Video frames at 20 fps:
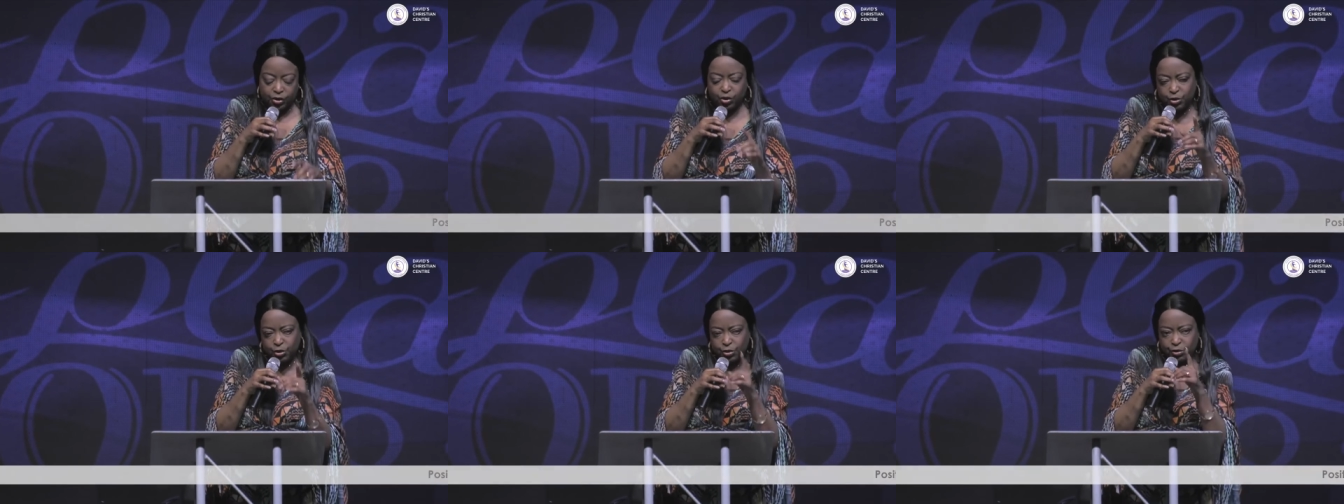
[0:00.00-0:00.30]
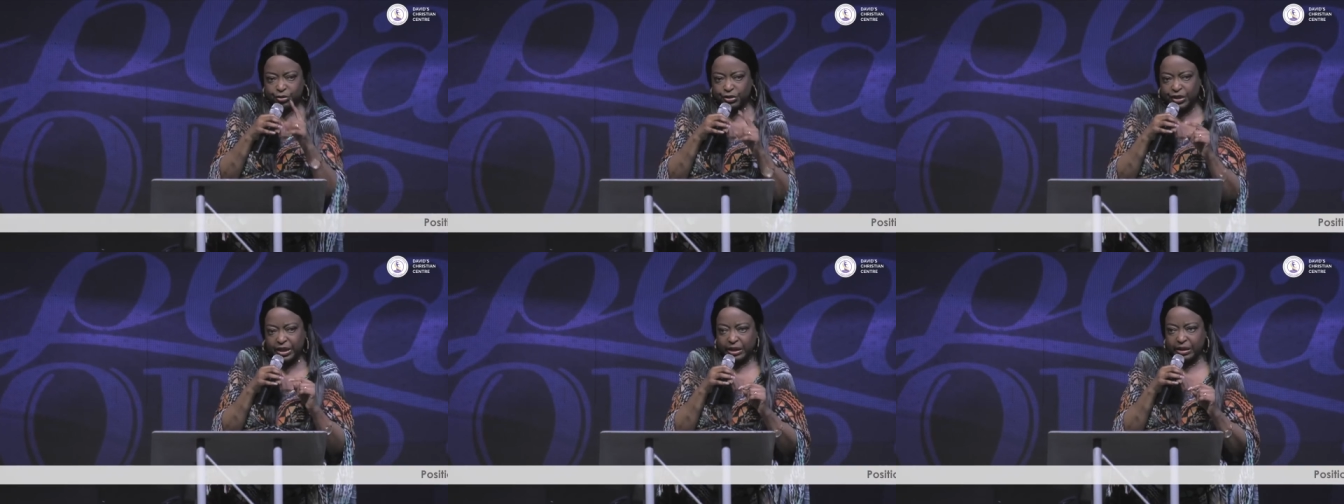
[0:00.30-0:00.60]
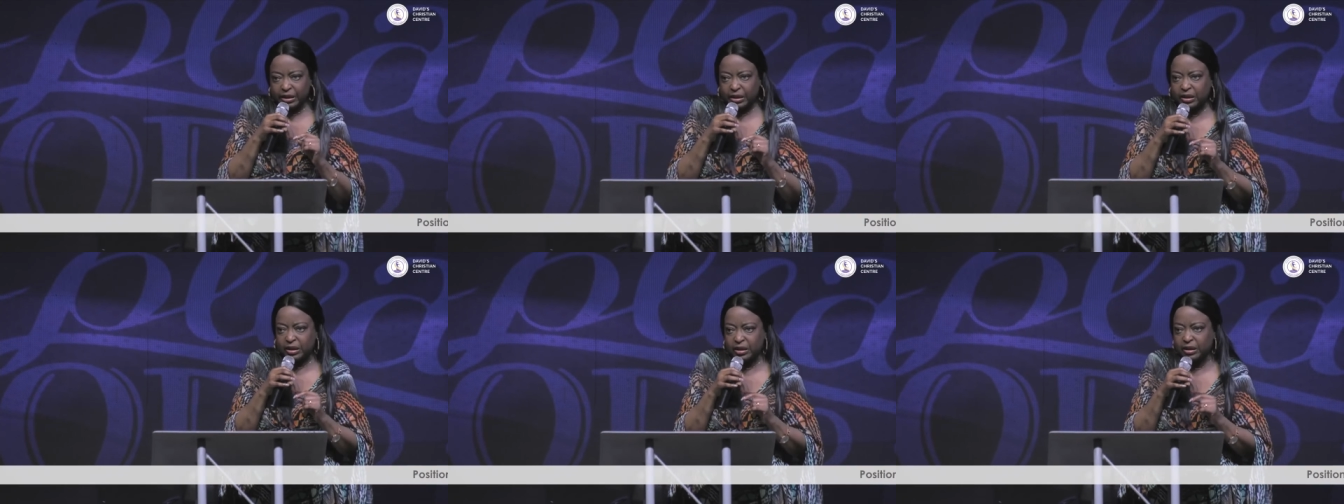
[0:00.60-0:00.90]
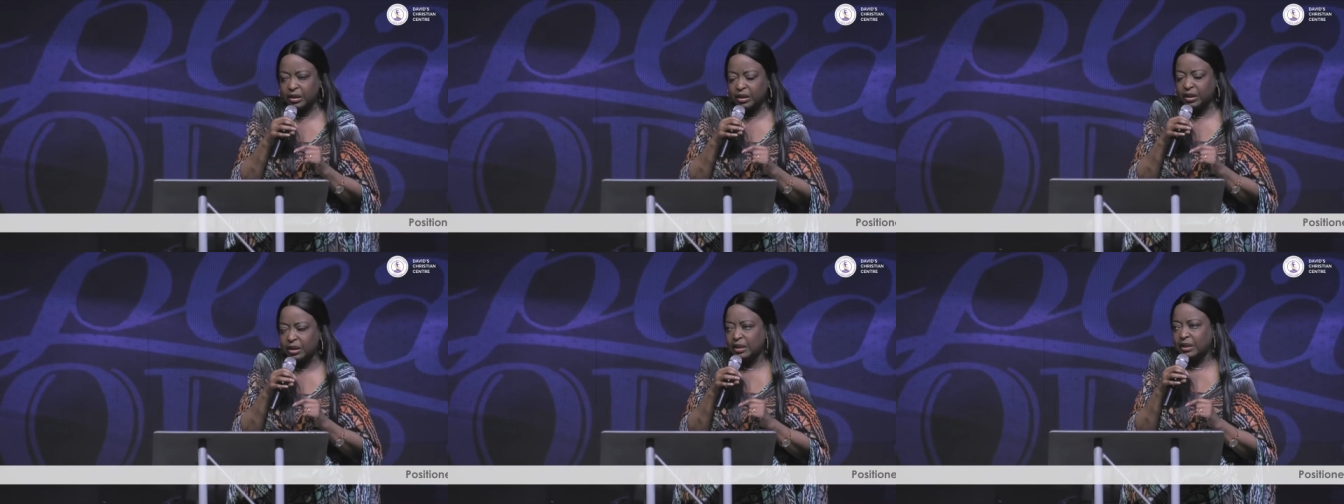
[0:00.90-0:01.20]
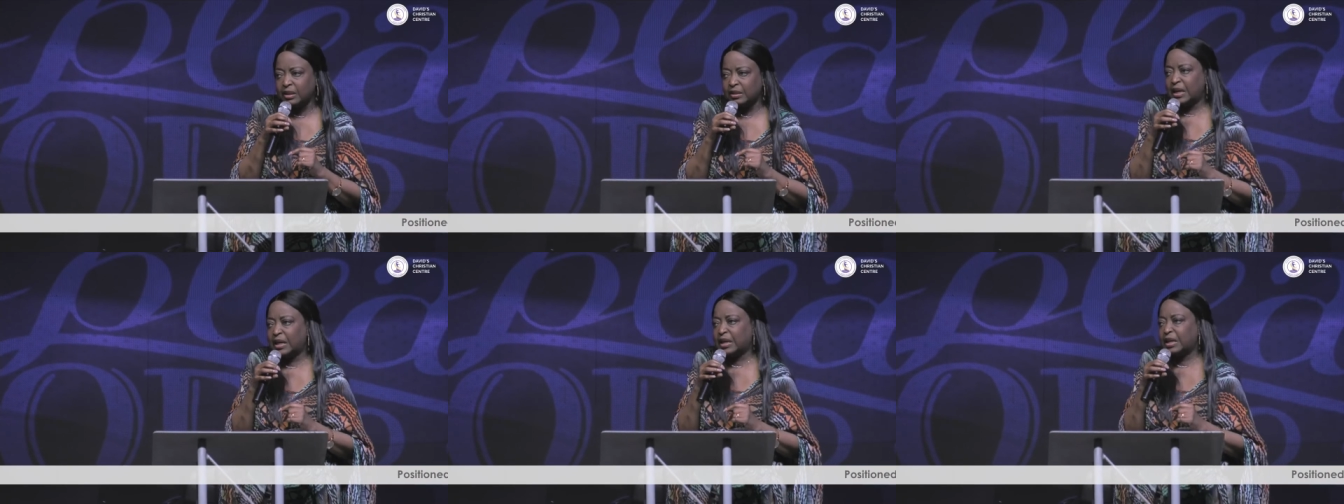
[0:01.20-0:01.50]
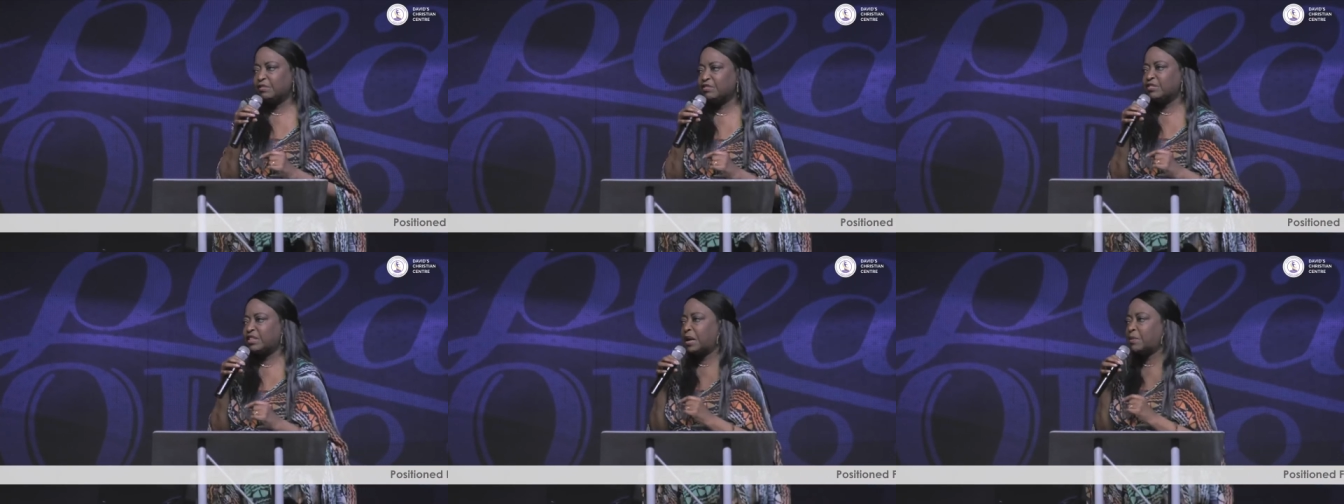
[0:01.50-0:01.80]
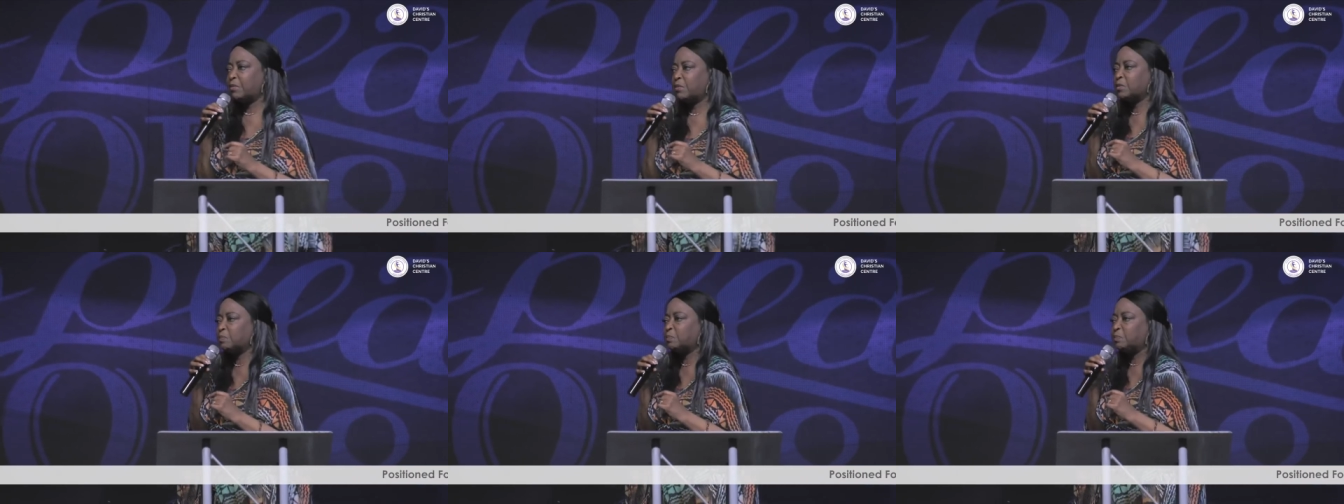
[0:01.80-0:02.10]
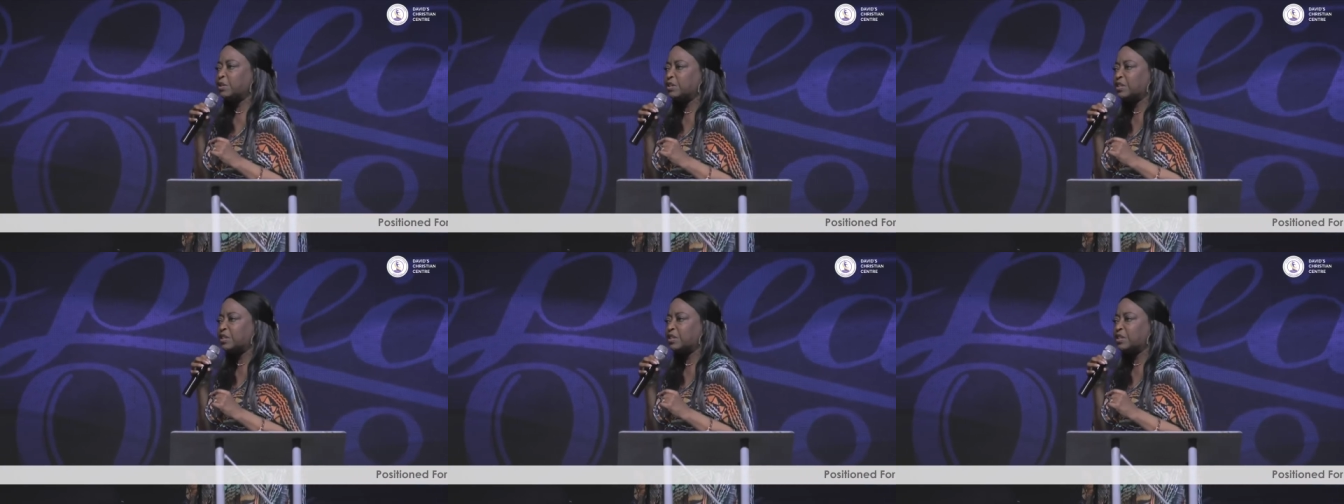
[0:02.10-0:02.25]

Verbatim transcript: do you think that if Simon